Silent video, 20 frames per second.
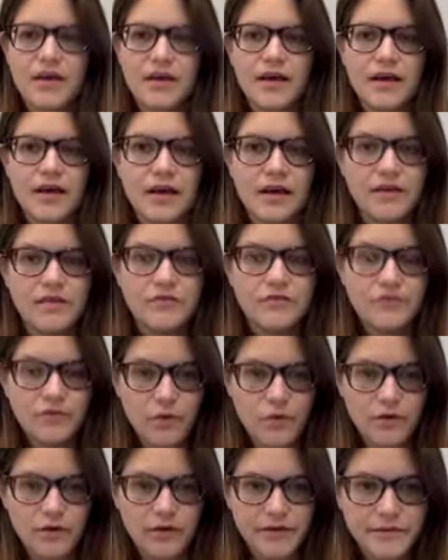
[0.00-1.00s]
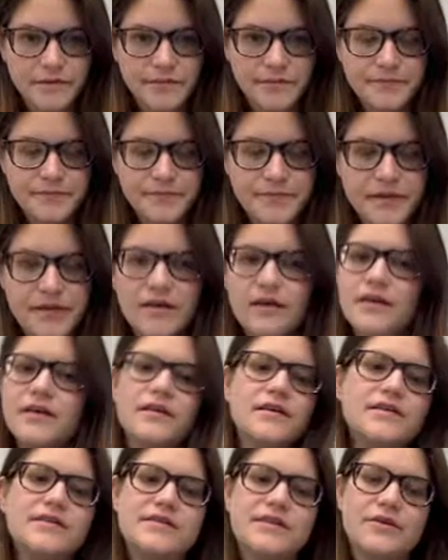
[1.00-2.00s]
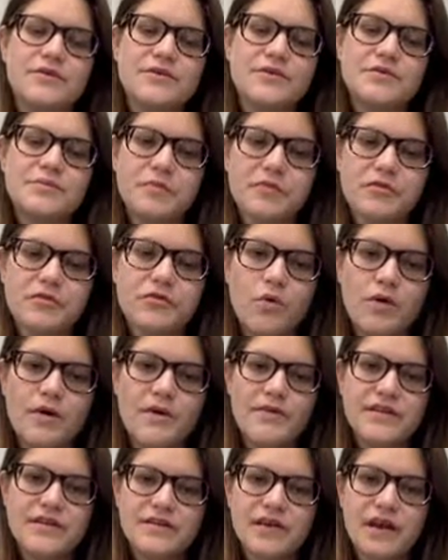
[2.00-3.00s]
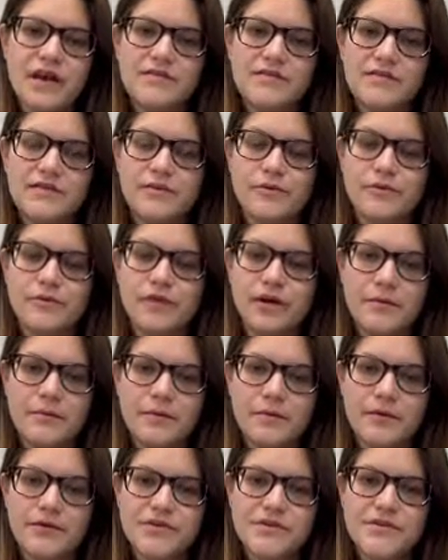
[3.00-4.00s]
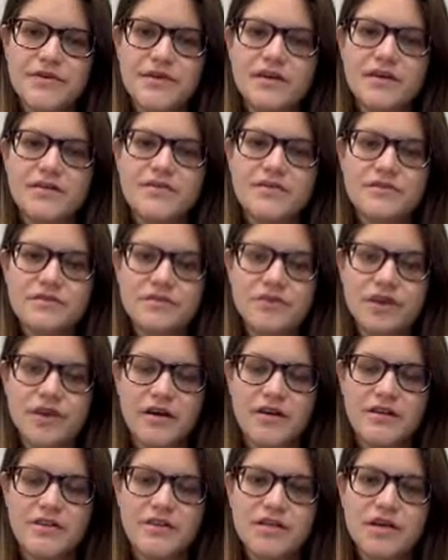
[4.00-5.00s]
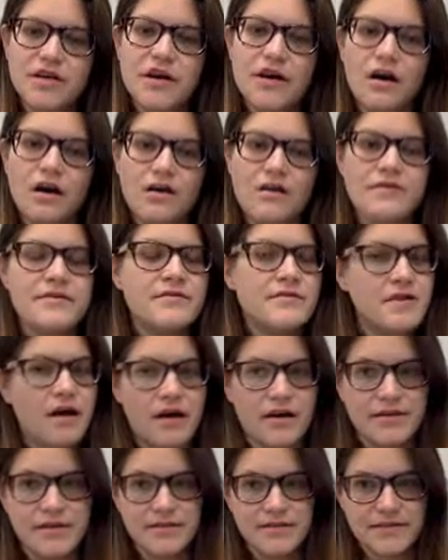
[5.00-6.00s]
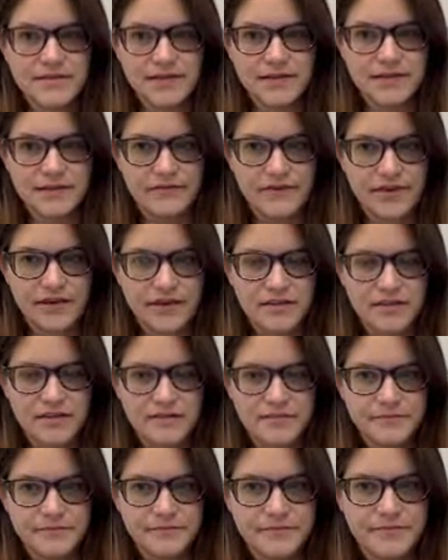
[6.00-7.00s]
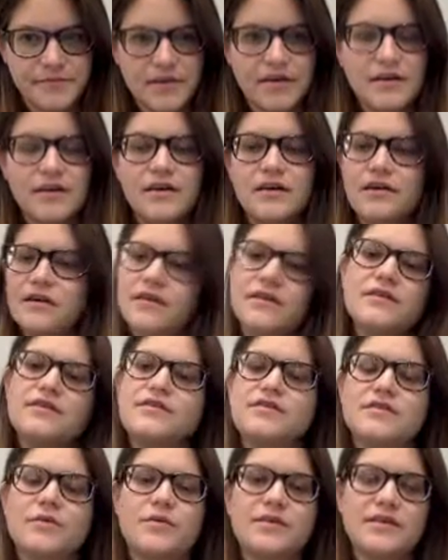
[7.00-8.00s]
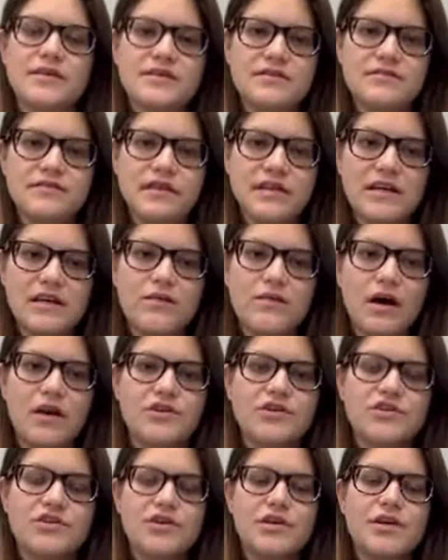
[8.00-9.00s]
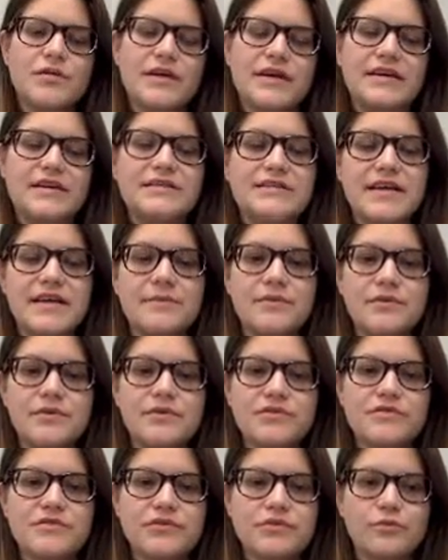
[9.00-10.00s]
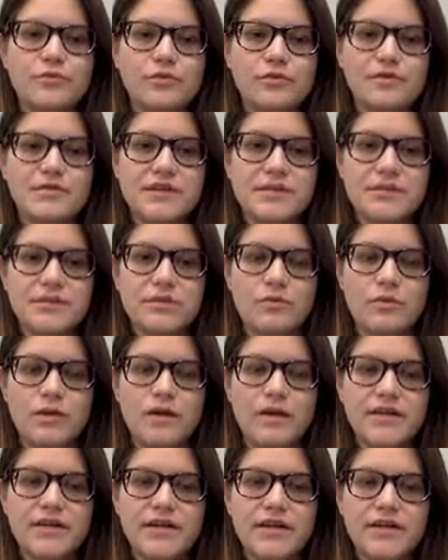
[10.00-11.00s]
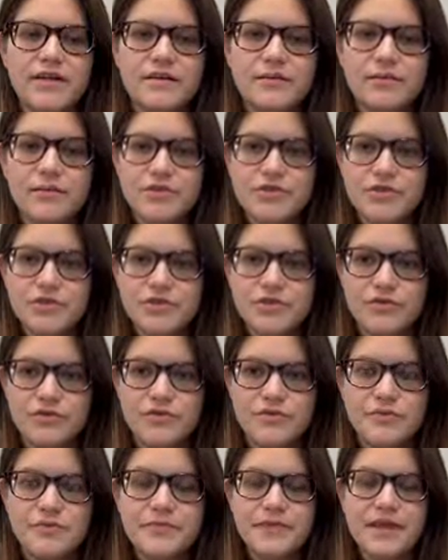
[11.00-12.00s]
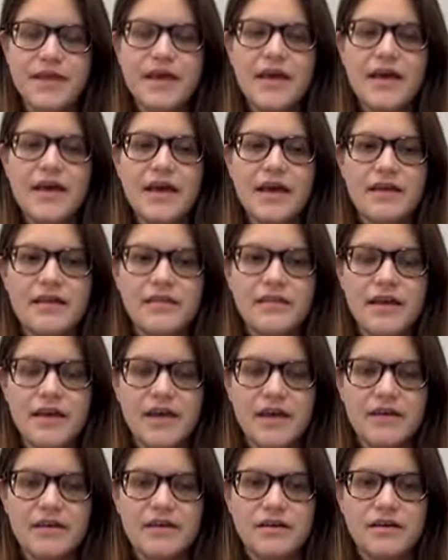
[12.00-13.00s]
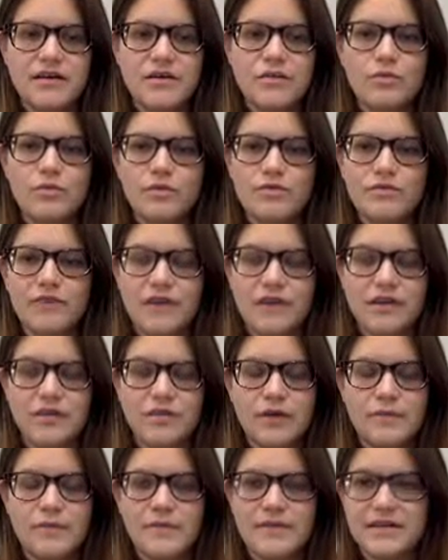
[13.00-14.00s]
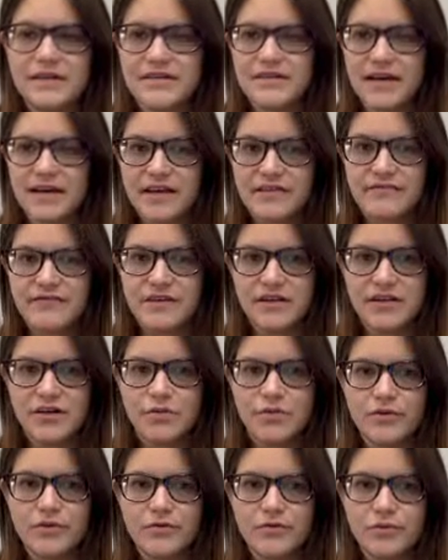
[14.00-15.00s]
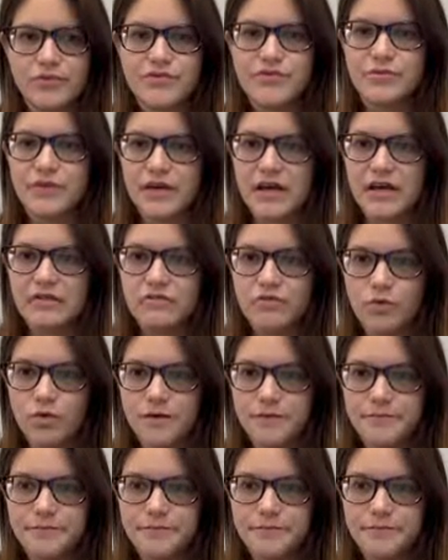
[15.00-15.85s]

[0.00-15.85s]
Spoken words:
And 4, zeros before the non-zero numbers start are not significant. So in this video, I'll show you examples for rules number 1 and number 2, and then we'll follow up in a second video with rules 3 and 4.